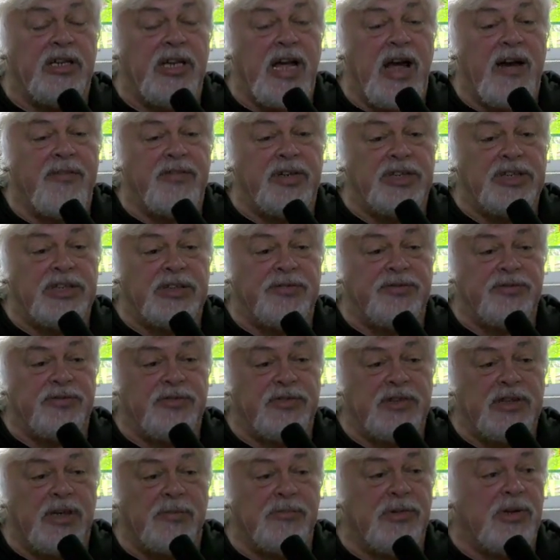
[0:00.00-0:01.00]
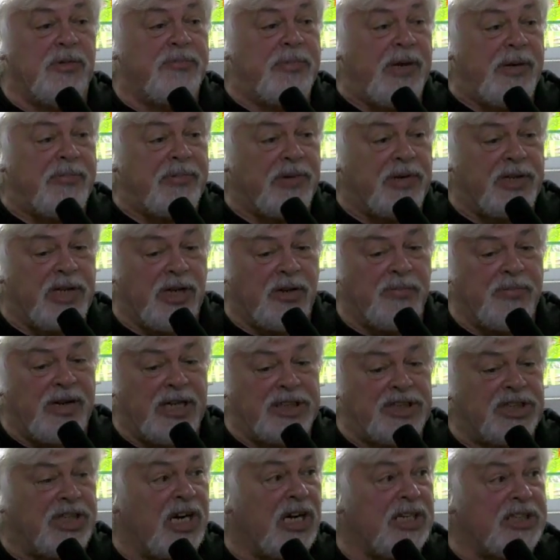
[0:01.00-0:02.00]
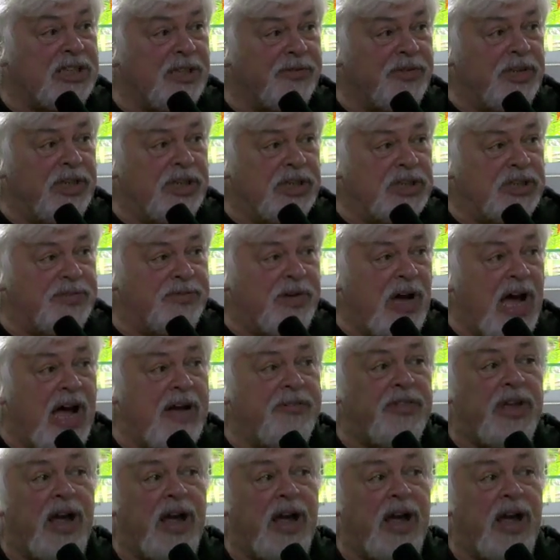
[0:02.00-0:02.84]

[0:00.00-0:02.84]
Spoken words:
the average number of people killed by sharks every year is 5.